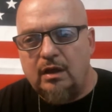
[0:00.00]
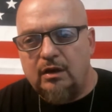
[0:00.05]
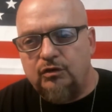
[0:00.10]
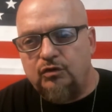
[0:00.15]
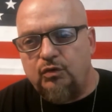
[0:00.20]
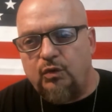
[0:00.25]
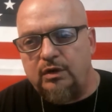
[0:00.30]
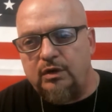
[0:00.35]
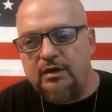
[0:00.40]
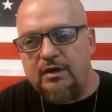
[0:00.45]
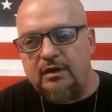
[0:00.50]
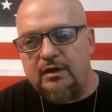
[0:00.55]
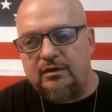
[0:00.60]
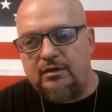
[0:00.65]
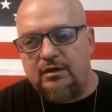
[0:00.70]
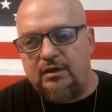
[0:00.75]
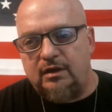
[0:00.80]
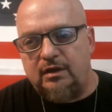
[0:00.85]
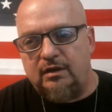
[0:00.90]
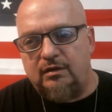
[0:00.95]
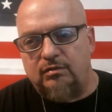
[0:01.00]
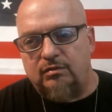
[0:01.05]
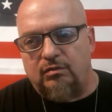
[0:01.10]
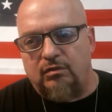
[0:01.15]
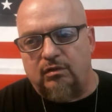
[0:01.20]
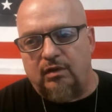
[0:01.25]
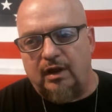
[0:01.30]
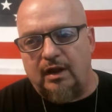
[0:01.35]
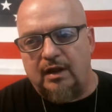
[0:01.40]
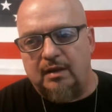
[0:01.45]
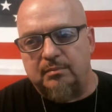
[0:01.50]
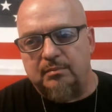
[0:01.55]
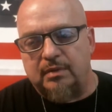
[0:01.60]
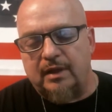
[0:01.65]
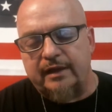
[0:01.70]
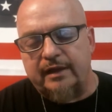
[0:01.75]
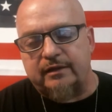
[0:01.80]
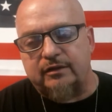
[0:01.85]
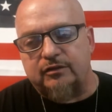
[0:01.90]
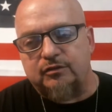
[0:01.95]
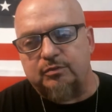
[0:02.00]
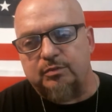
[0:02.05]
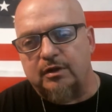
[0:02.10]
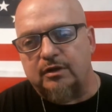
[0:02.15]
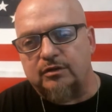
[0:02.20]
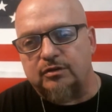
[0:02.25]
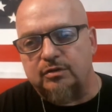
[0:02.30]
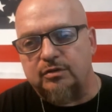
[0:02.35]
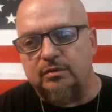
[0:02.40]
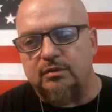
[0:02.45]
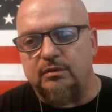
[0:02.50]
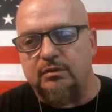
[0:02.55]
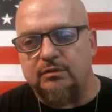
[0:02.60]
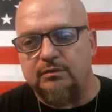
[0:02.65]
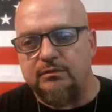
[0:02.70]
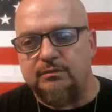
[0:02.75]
2019 Ram Black Express. Cool.